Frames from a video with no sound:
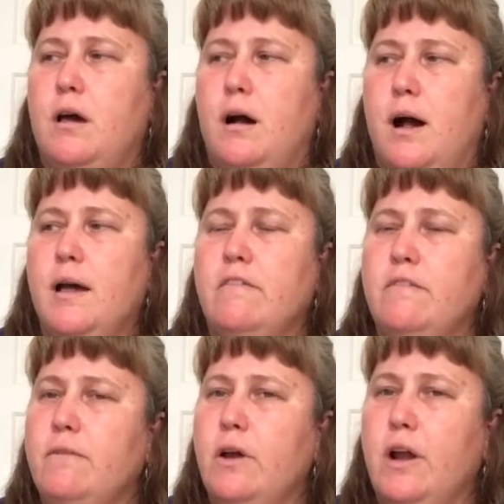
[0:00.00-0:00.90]
I
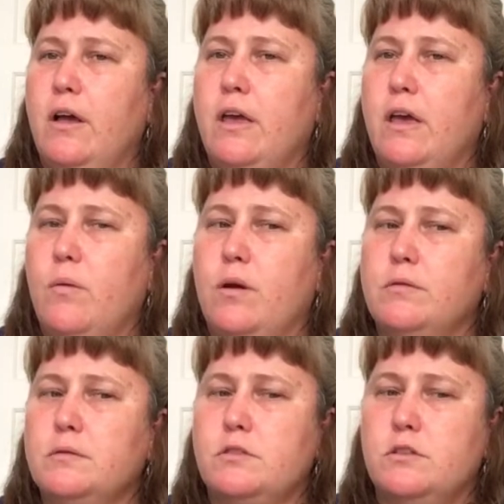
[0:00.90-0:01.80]
haven't figured out yet what I'm
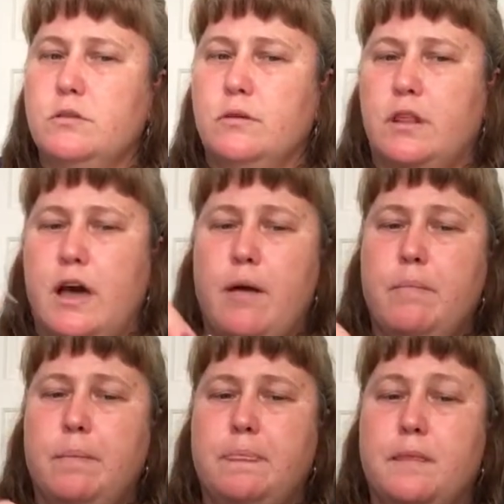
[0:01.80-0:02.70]
supposed to do with that.
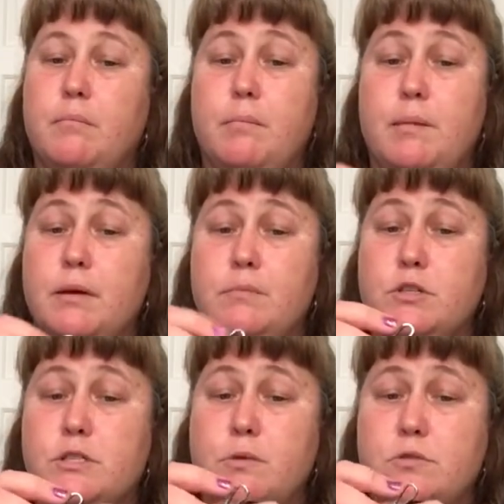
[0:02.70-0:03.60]
Maybe I'm
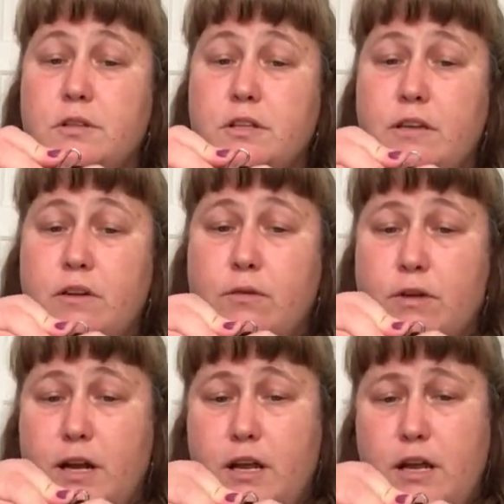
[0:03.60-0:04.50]
just supposed to leave it
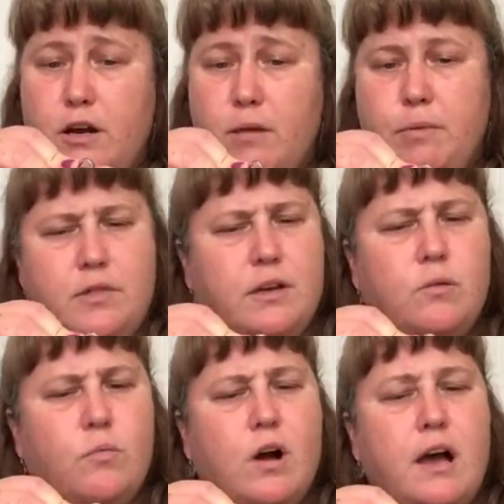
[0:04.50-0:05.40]
right here, but
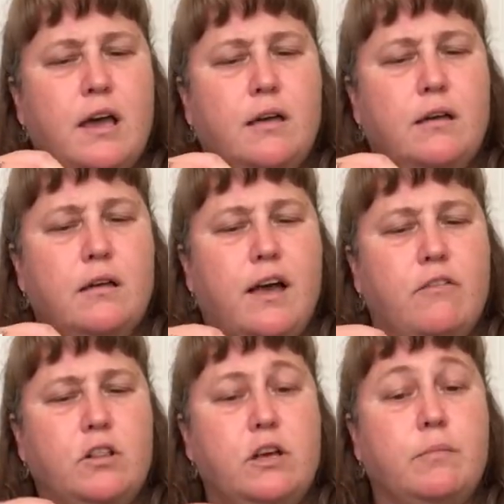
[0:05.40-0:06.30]
then why have
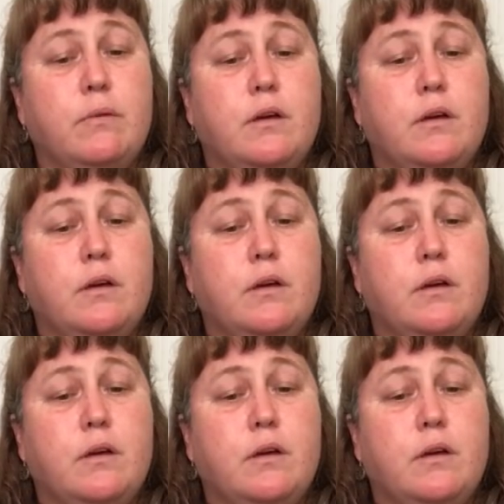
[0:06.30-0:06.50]
a clip?